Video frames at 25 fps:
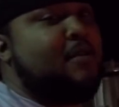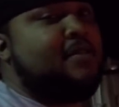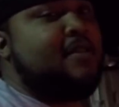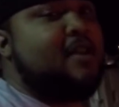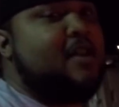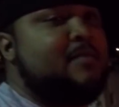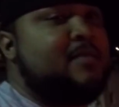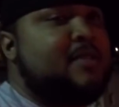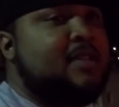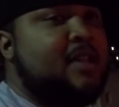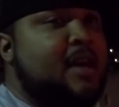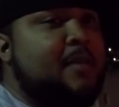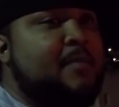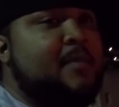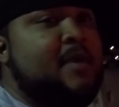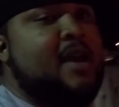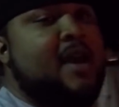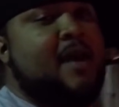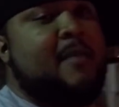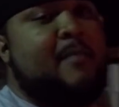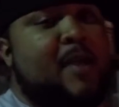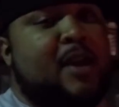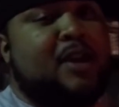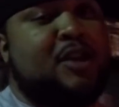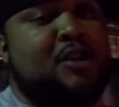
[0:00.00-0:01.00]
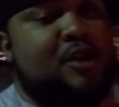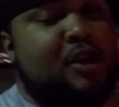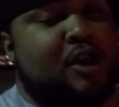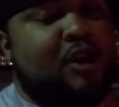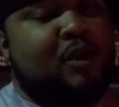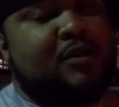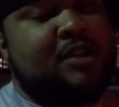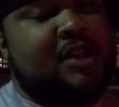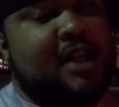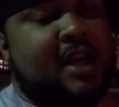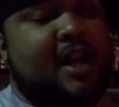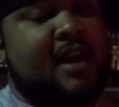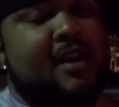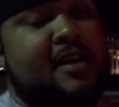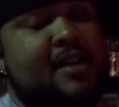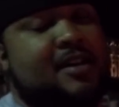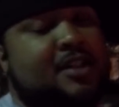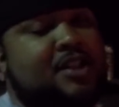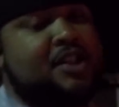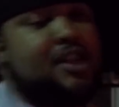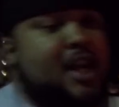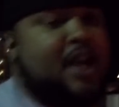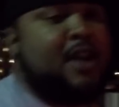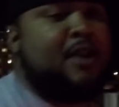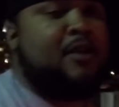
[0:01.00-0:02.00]
a thumbs up. Make sure you go check out
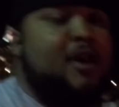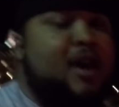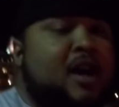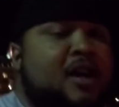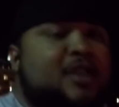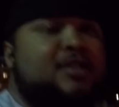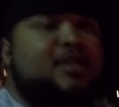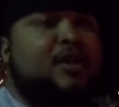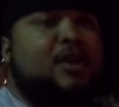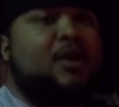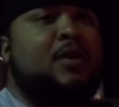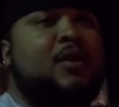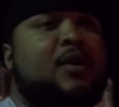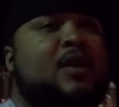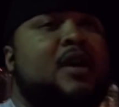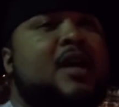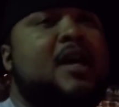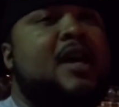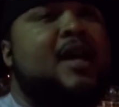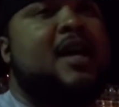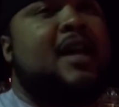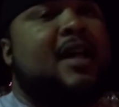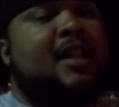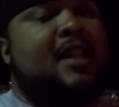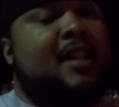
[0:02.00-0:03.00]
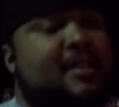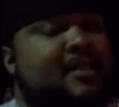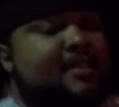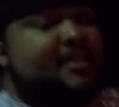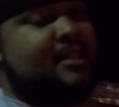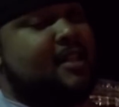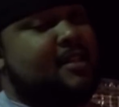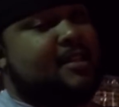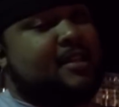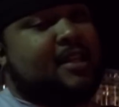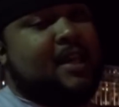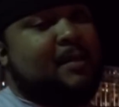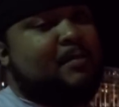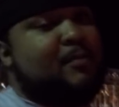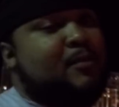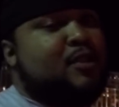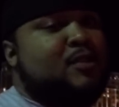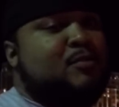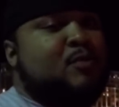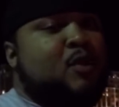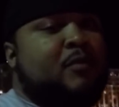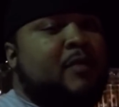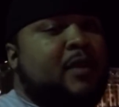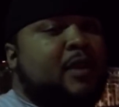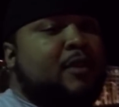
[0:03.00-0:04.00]
his channel also. Let's keep this
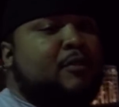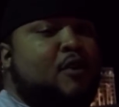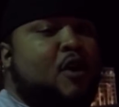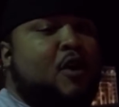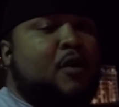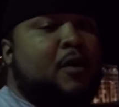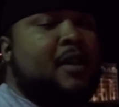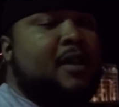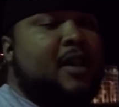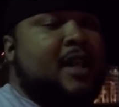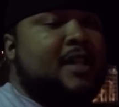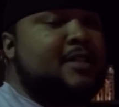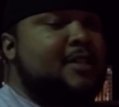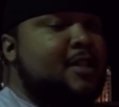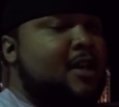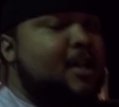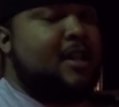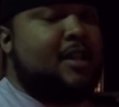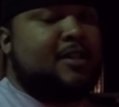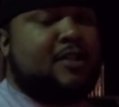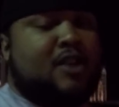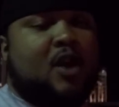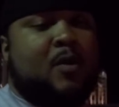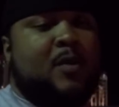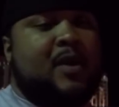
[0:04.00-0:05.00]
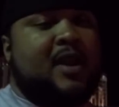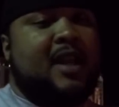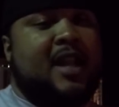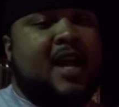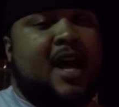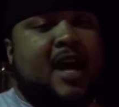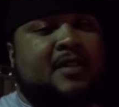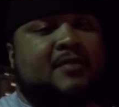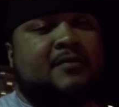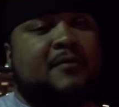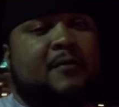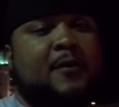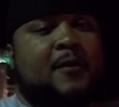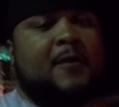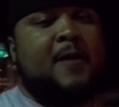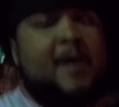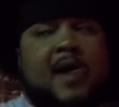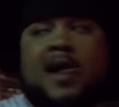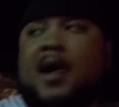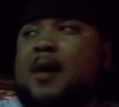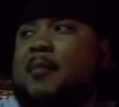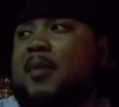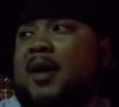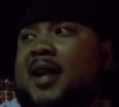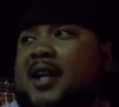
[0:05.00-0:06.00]
movement growing. That's all we can ask for.
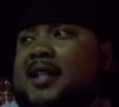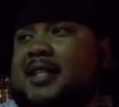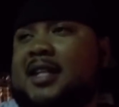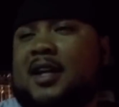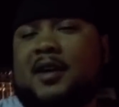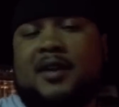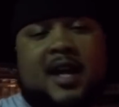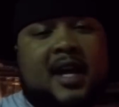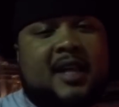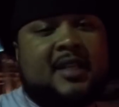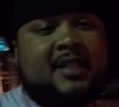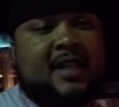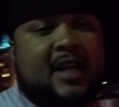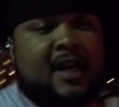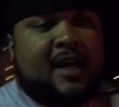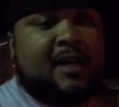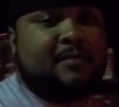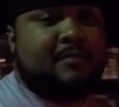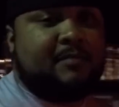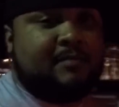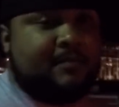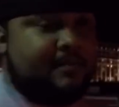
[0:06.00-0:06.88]
But until next time,